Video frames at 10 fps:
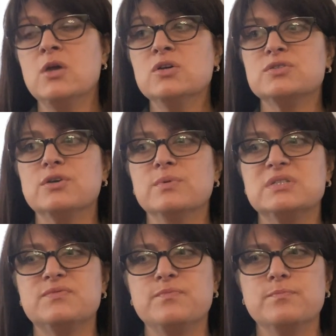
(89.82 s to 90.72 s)
So
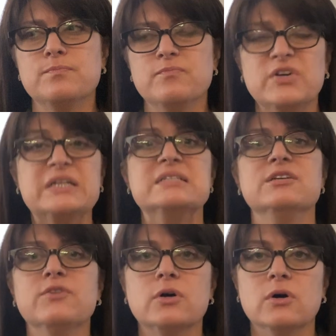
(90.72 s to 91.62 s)
it's very
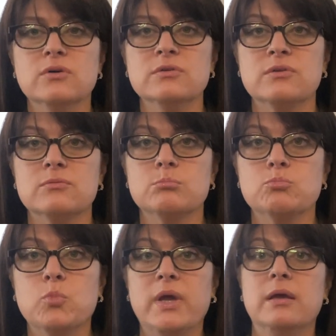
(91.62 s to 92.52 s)
difficult
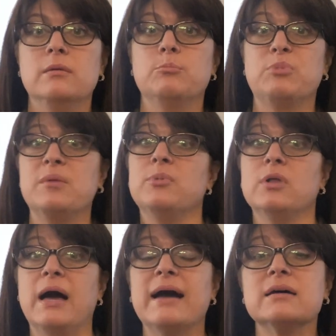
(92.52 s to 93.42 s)
when
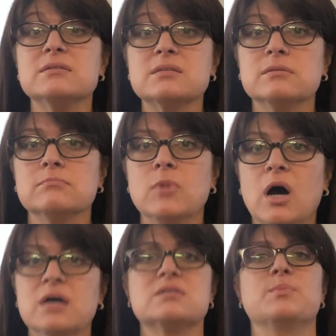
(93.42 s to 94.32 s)
people ask,
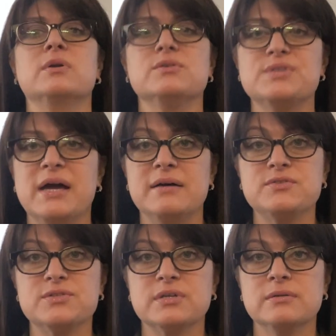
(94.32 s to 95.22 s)
hospitals
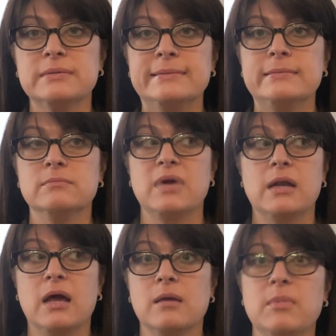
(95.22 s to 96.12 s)
ask, and
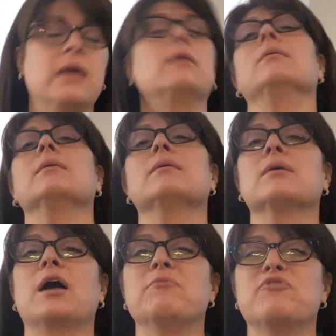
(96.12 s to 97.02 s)
I
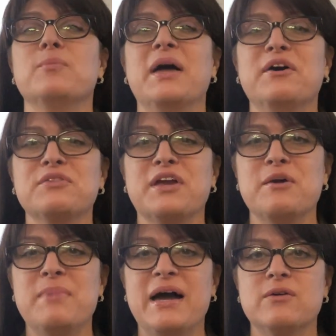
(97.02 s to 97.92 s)
come from a healthcare
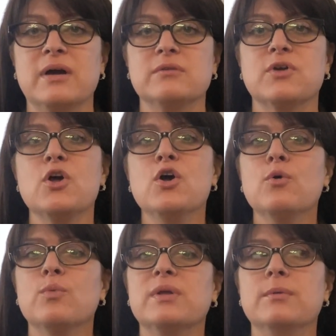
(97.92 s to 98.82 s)
background,
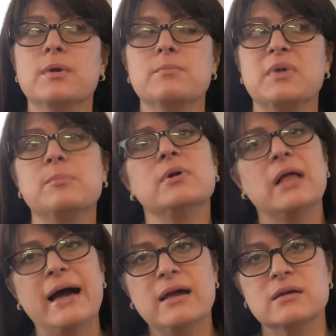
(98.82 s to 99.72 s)
when people
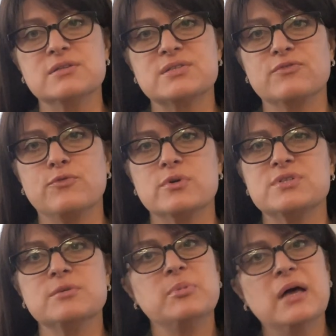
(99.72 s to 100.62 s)
ask for
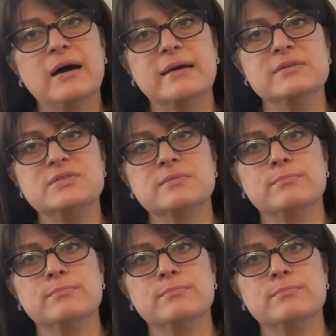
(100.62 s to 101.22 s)
supplies